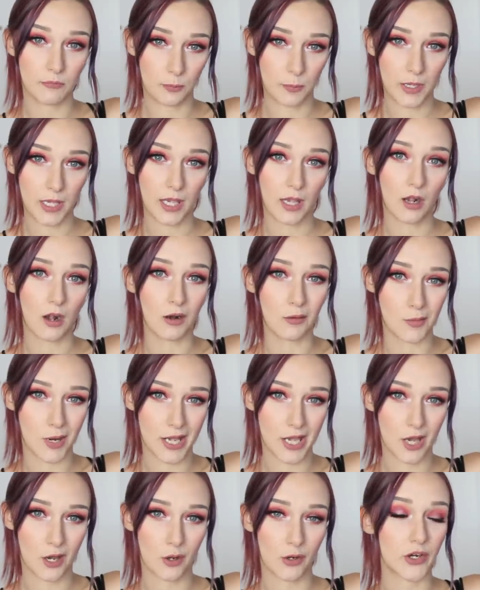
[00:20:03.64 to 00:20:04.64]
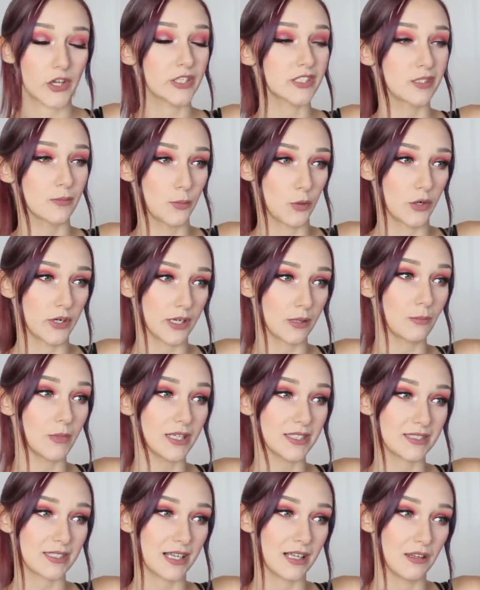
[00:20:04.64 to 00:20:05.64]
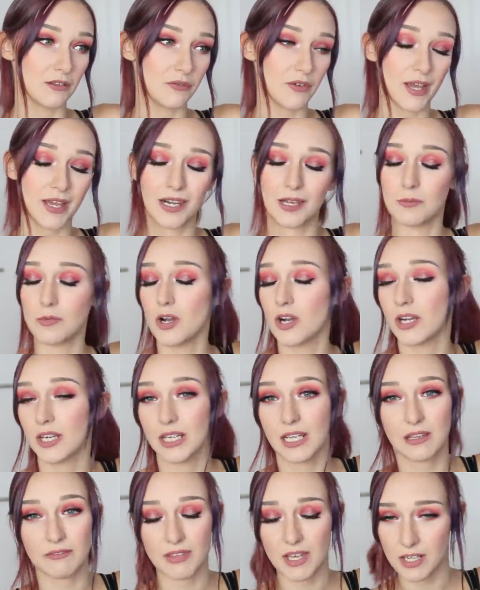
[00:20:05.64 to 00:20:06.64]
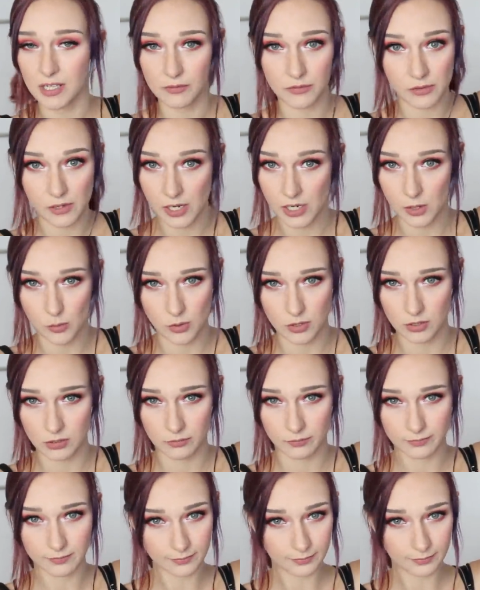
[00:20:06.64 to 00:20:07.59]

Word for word: of being on my own and supporting myself, and I'm not going to give that up for anyone.